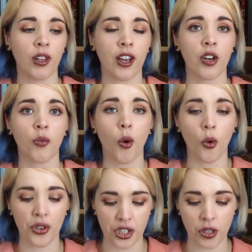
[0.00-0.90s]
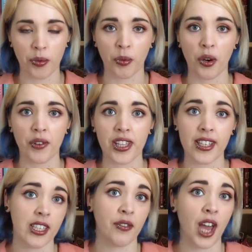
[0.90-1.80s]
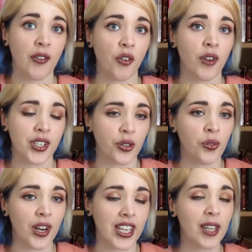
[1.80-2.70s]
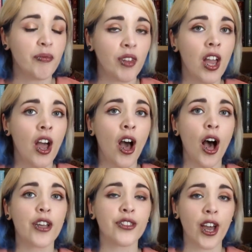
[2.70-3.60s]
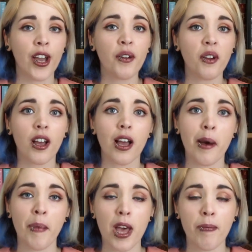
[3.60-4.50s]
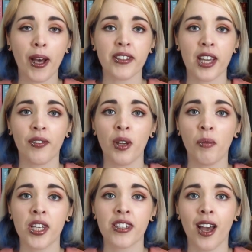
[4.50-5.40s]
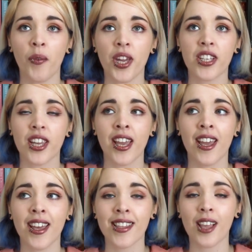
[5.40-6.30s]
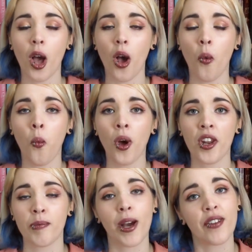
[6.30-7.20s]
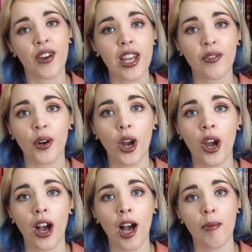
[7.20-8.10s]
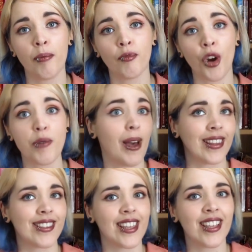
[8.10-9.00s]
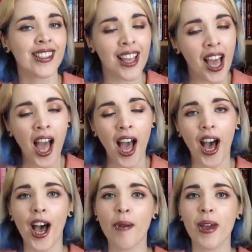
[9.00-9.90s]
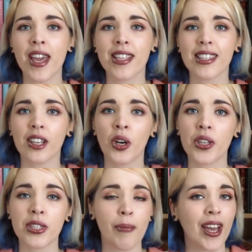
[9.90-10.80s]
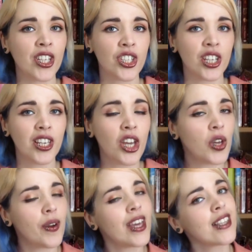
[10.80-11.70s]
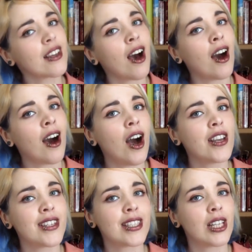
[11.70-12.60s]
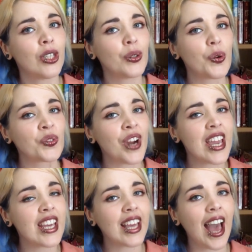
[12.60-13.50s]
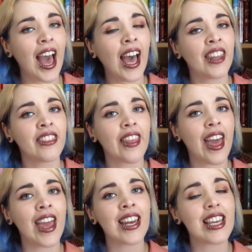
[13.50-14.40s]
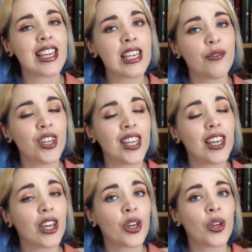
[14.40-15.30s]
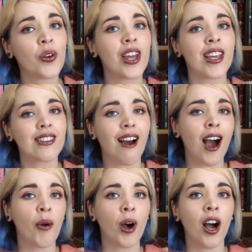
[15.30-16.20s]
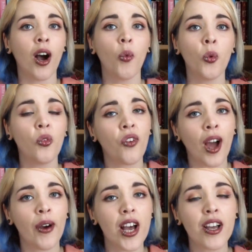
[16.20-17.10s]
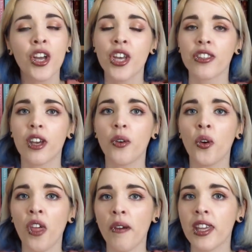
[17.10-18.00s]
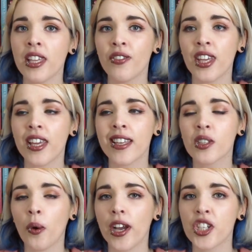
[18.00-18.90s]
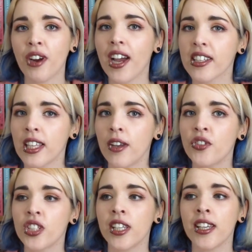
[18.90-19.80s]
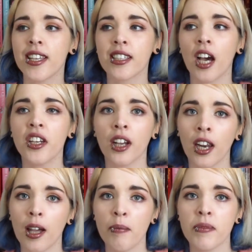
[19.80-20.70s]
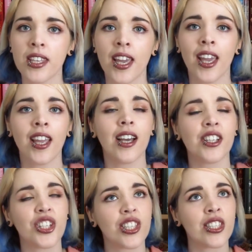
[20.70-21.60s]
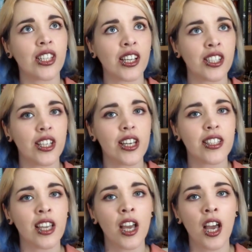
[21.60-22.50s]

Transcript: kind of what order you would want to read this if you haven't read it already. So a bit about Devil in Winter, which is one of my favourite um, romances. Um, it's got Sebastian, who is our dissolute rake, and then Evie, who is our wallflower. So although Evie is quite attractive, she is kind of clumsy and she stutters.